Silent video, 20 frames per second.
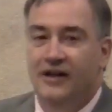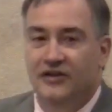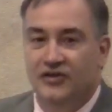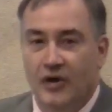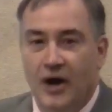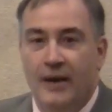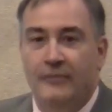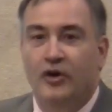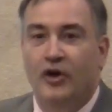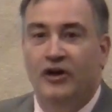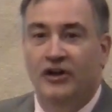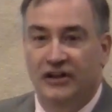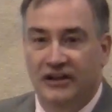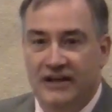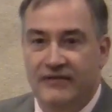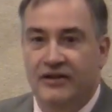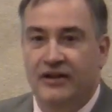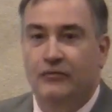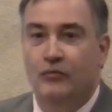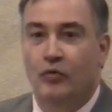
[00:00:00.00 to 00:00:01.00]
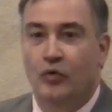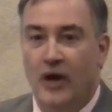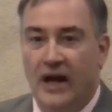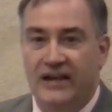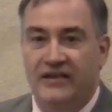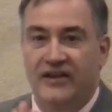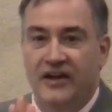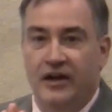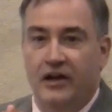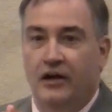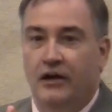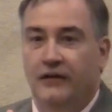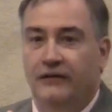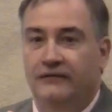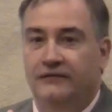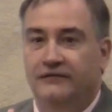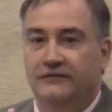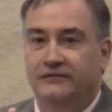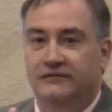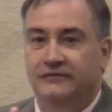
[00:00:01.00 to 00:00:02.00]
So I'm going to leave it right there
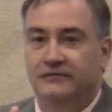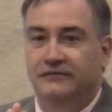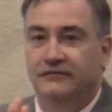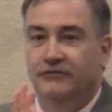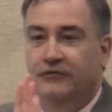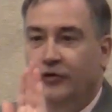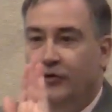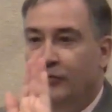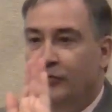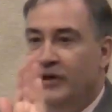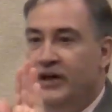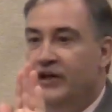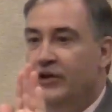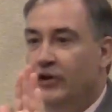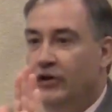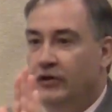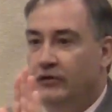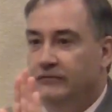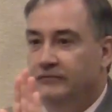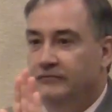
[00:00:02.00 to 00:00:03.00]
for the reader.